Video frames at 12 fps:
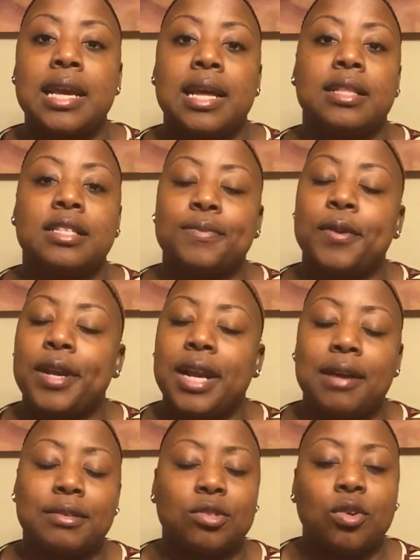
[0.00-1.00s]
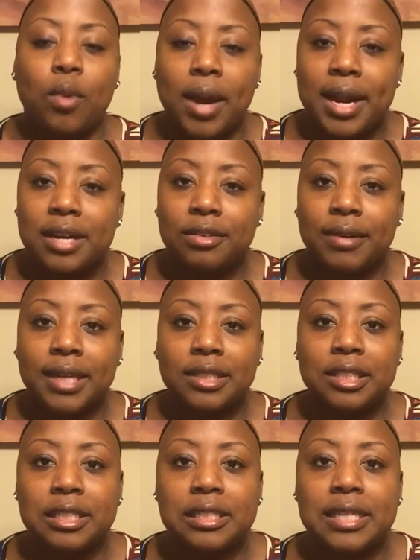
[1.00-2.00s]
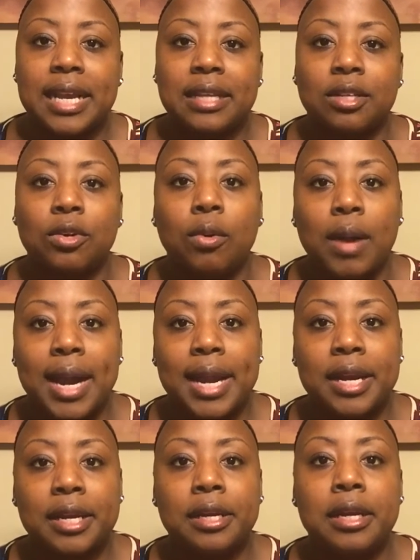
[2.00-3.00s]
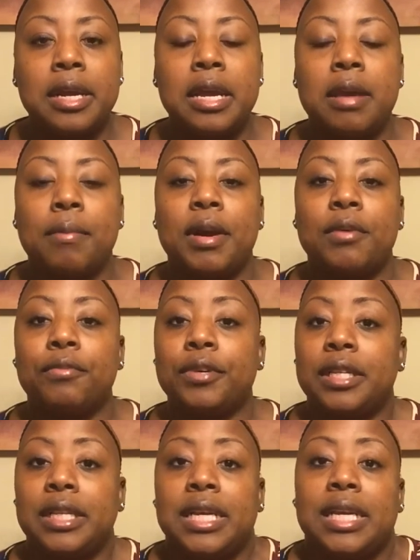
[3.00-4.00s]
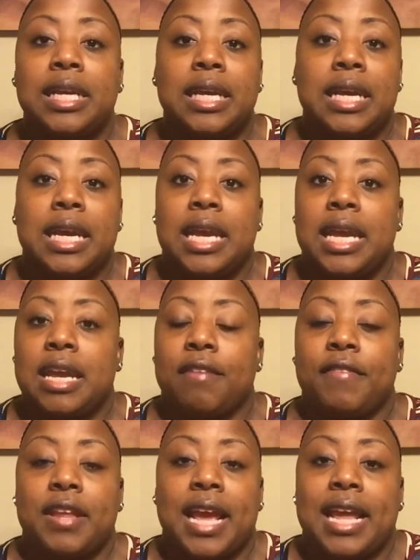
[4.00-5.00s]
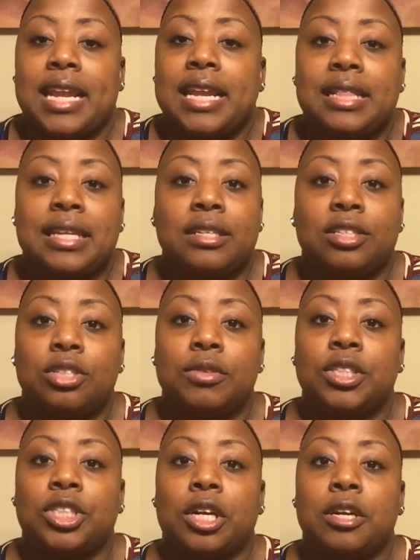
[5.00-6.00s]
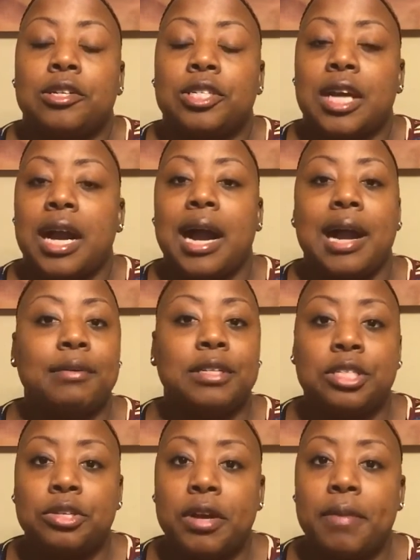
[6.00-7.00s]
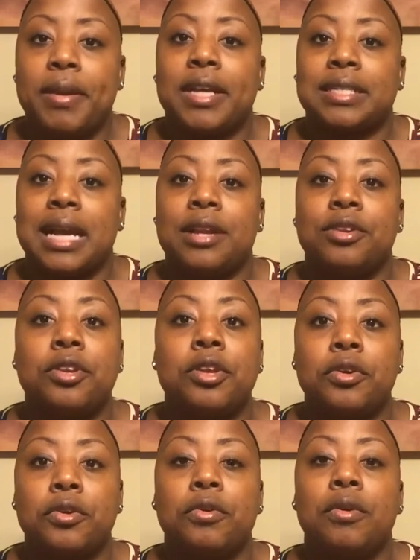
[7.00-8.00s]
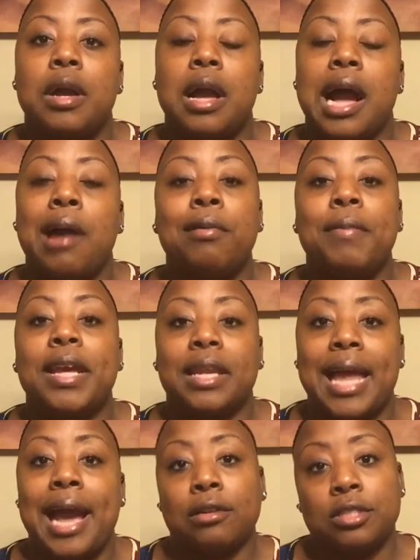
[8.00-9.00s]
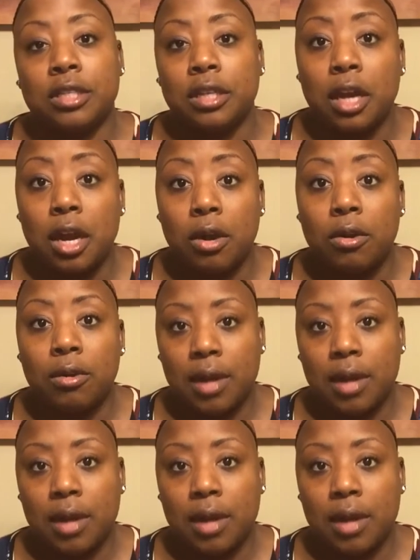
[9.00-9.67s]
At this point, I was a choir director, sang in the choir, but really, if it had anything to do with church, I would do it because I knew I would be allowed to go.